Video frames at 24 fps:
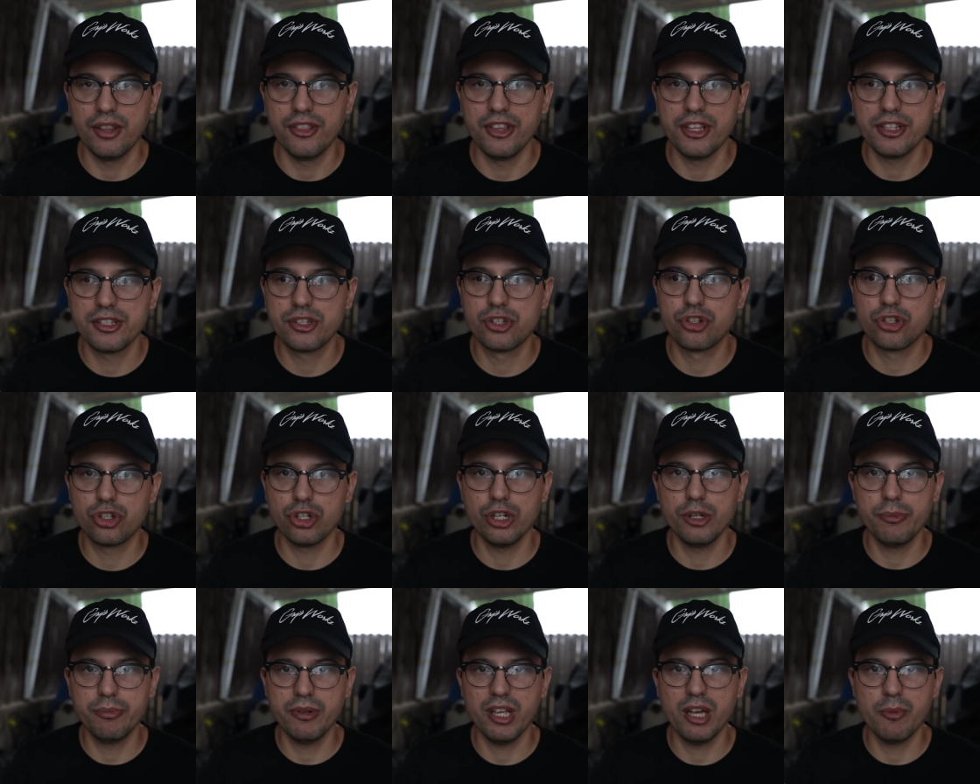this
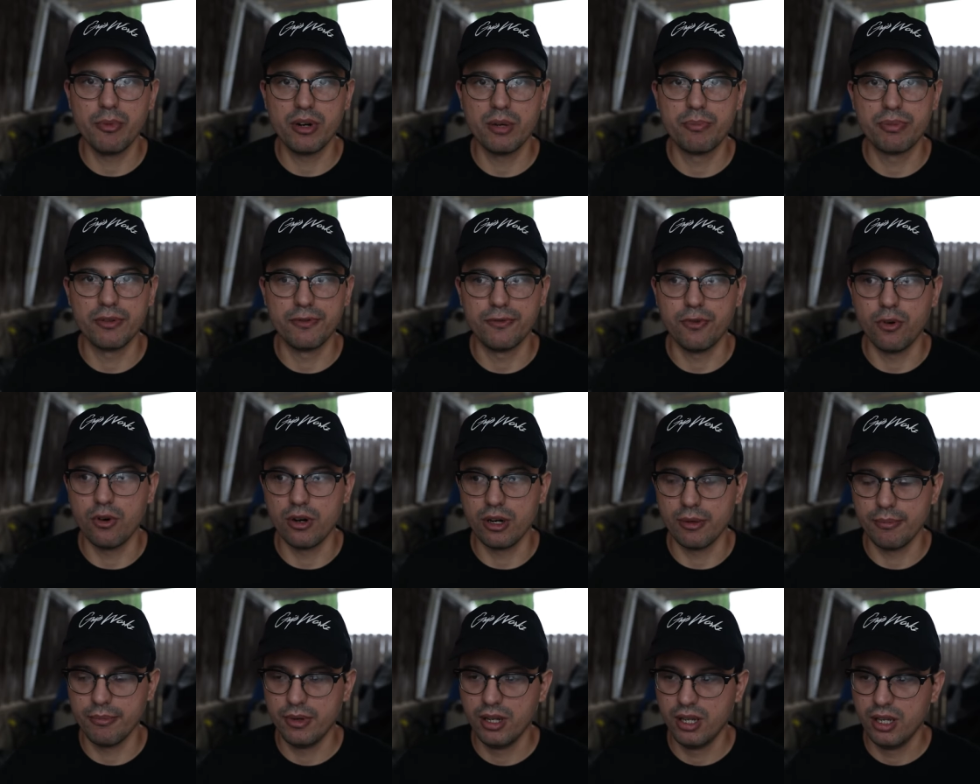should be able to
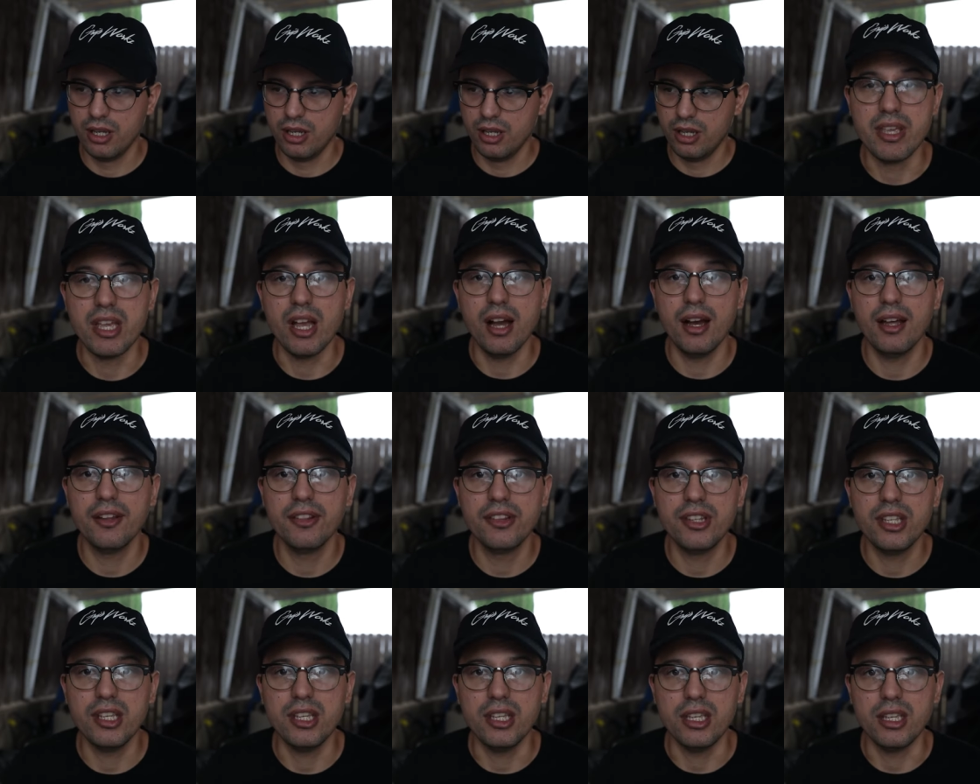perform
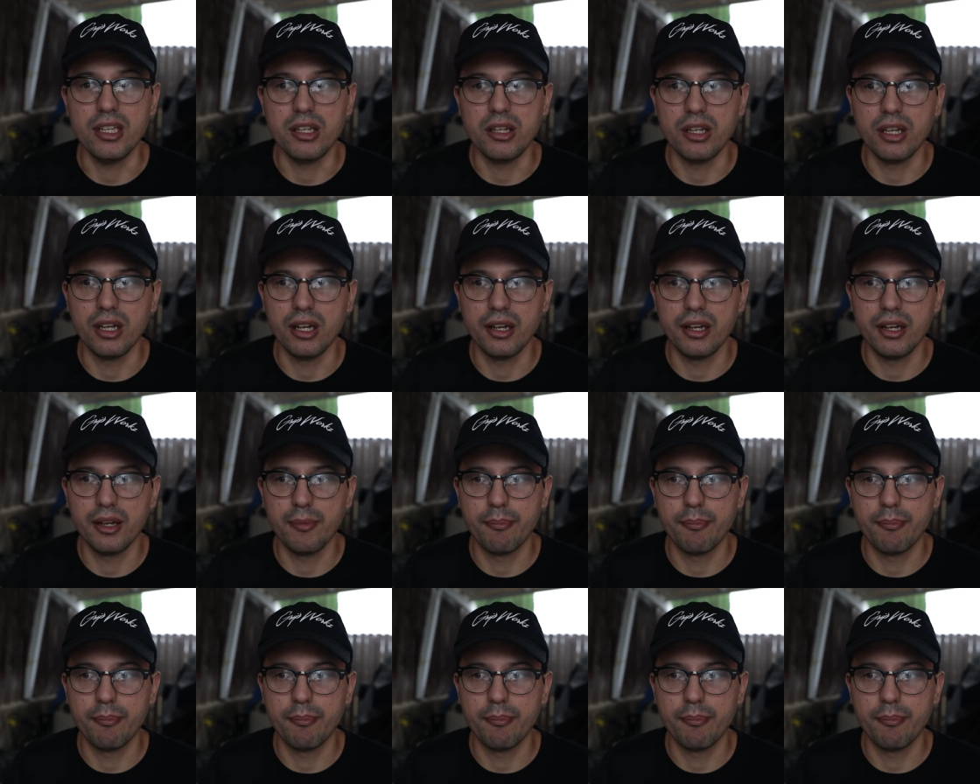beyond the